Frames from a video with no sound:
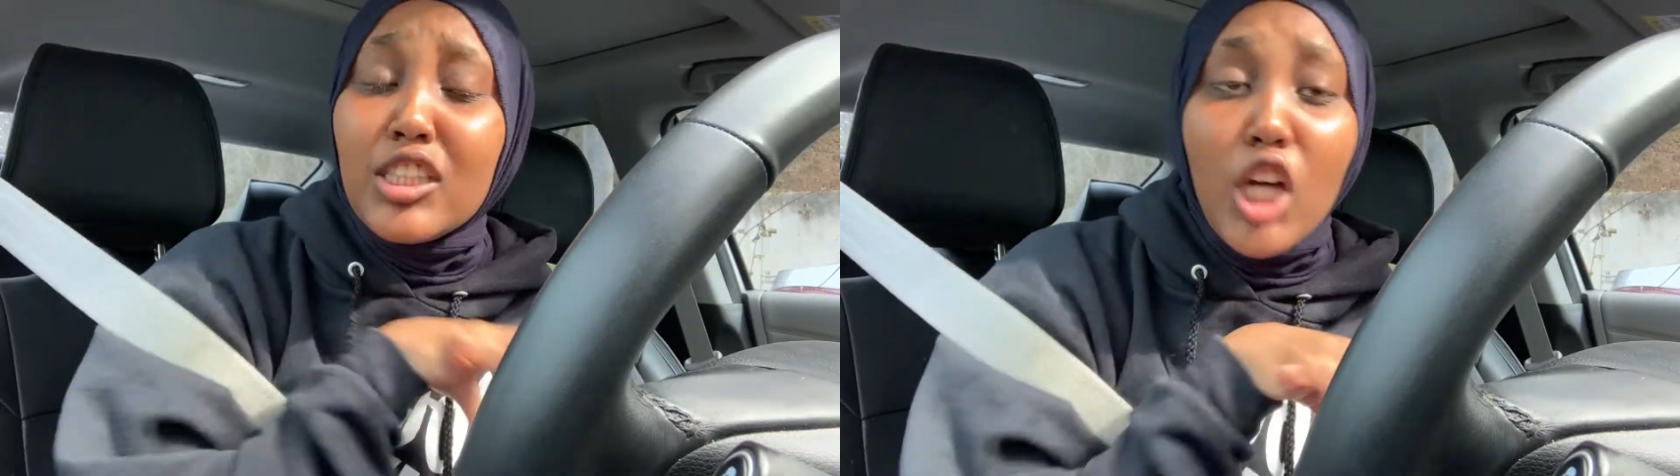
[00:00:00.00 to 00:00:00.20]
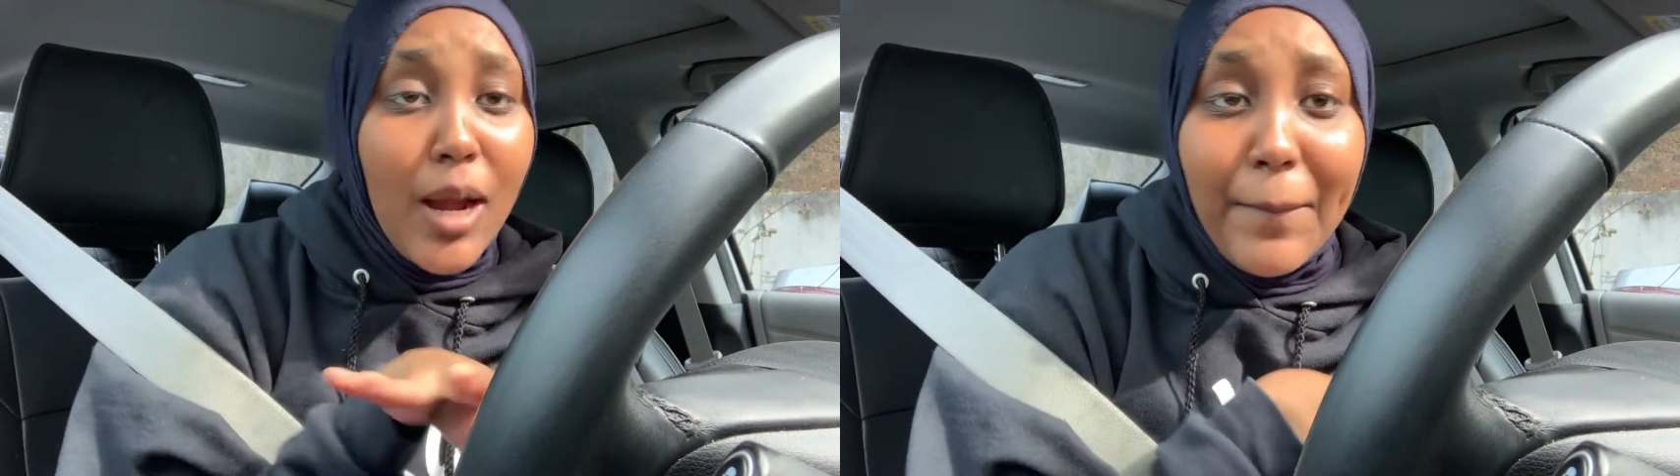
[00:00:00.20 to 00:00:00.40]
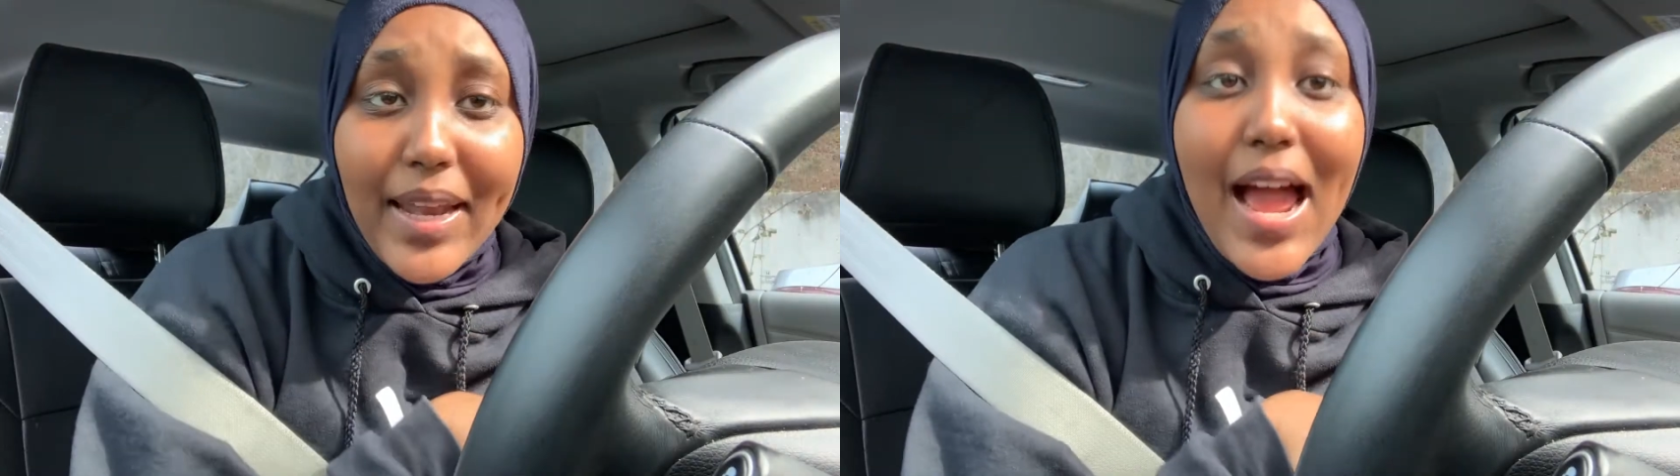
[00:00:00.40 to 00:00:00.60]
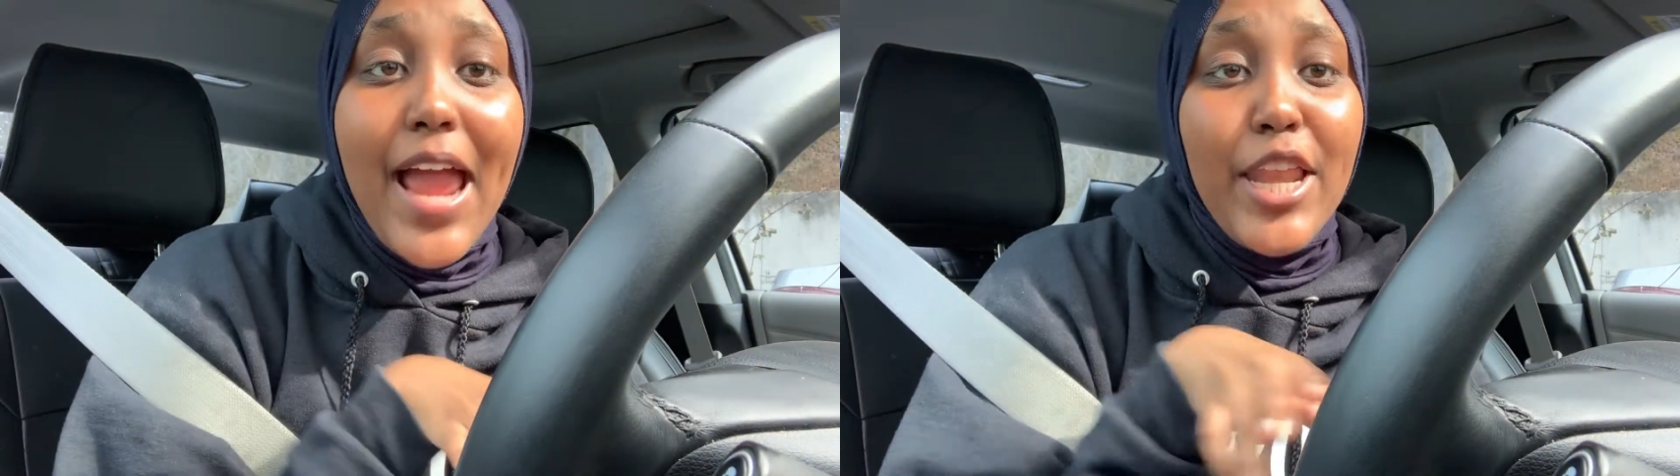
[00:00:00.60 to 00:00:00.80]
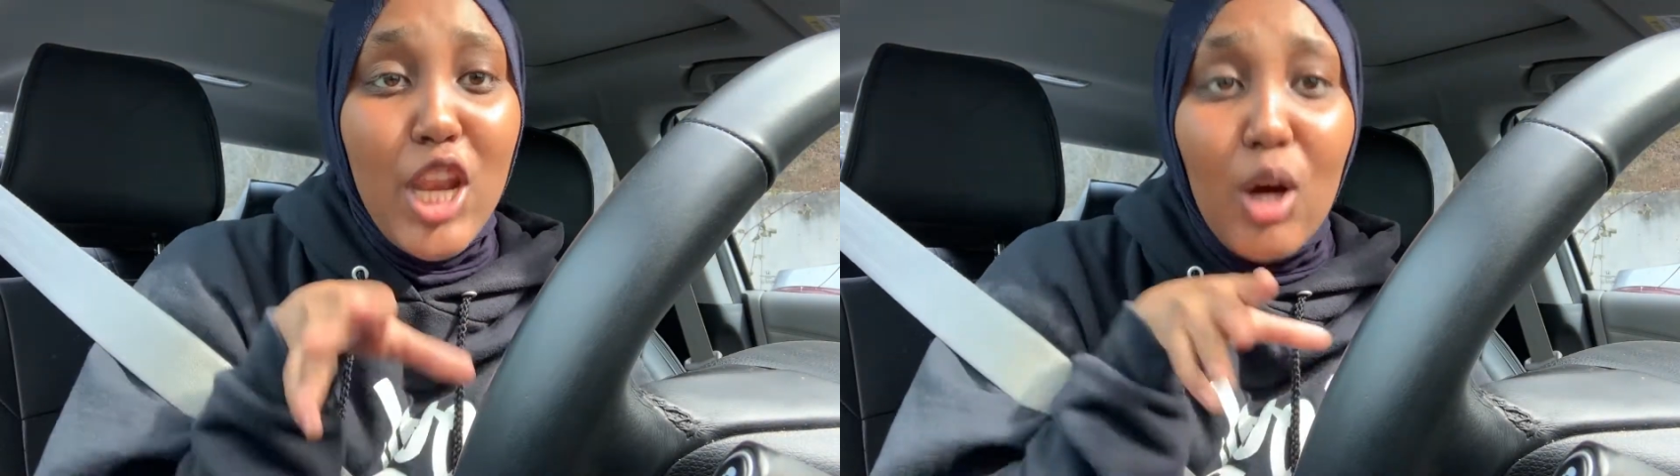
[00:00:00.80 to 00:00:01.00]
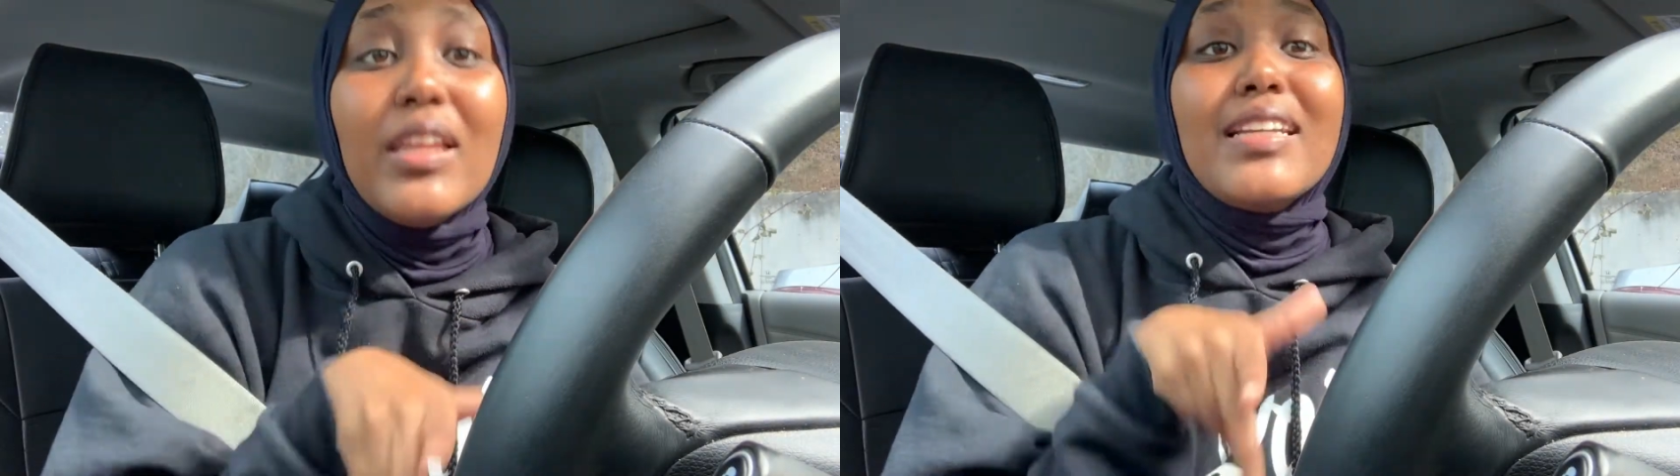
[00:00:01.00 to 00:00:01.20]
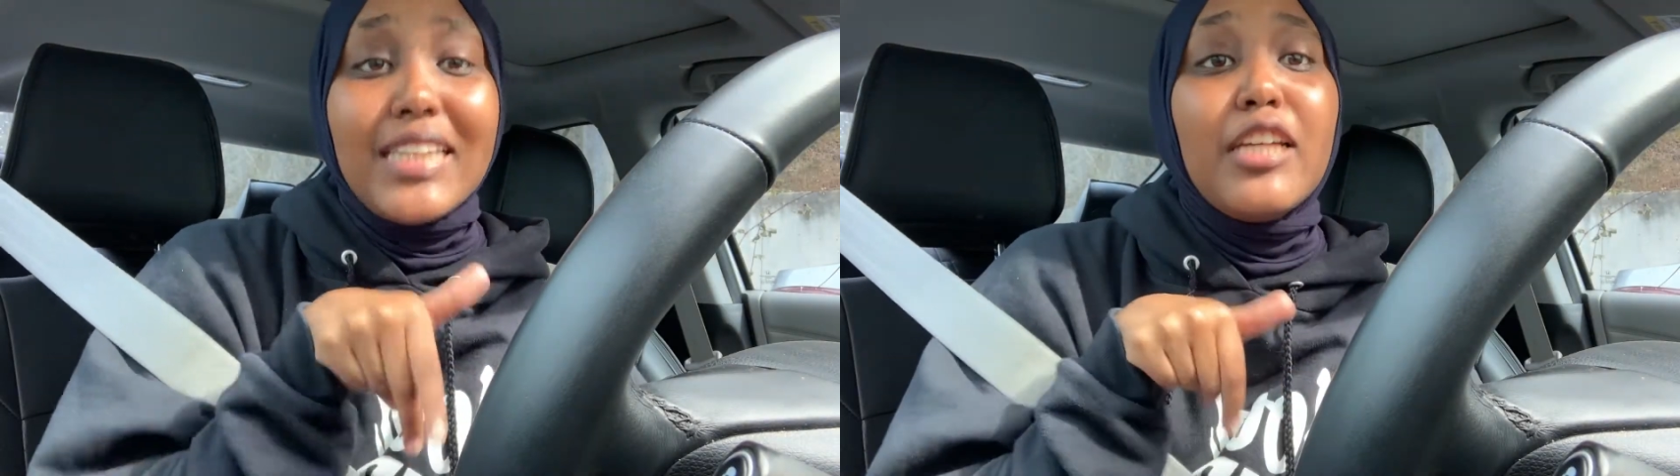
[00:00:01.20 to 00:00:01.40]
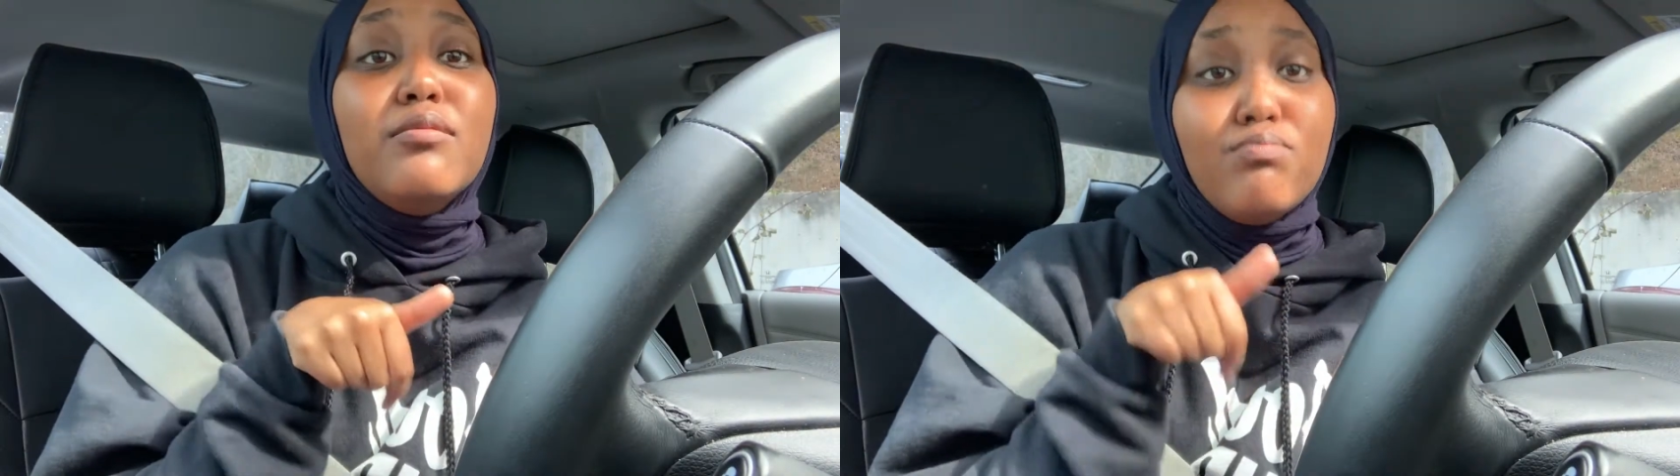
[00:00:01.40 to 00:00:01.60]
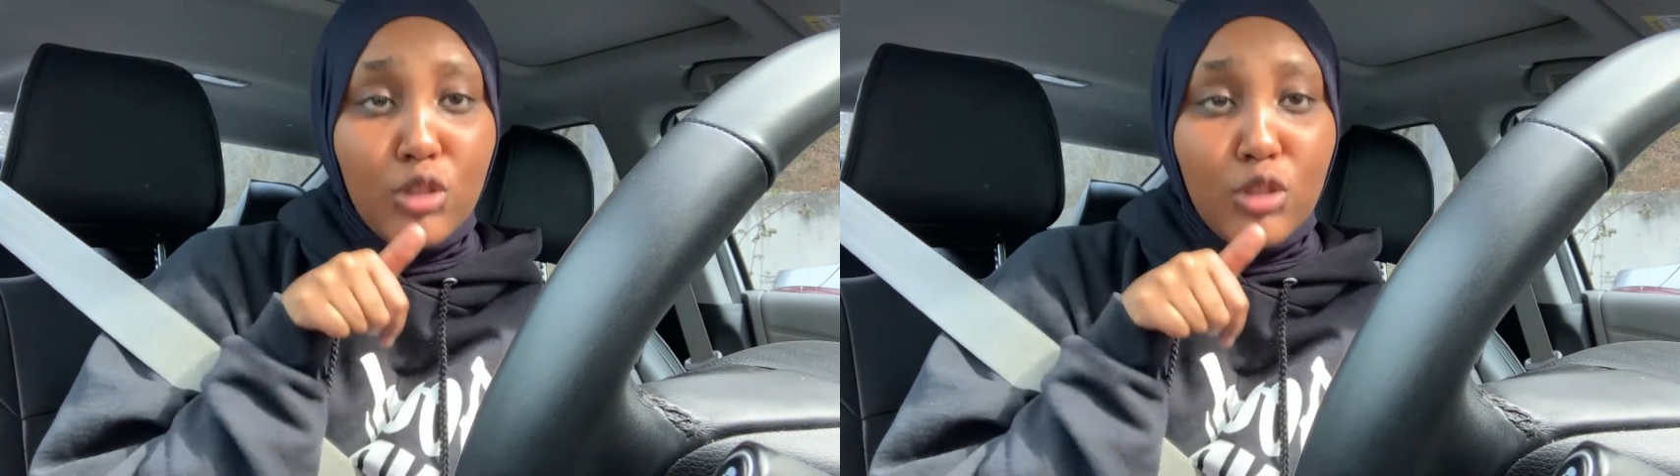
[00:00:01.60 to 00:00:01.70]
not talk about it. I know that it's like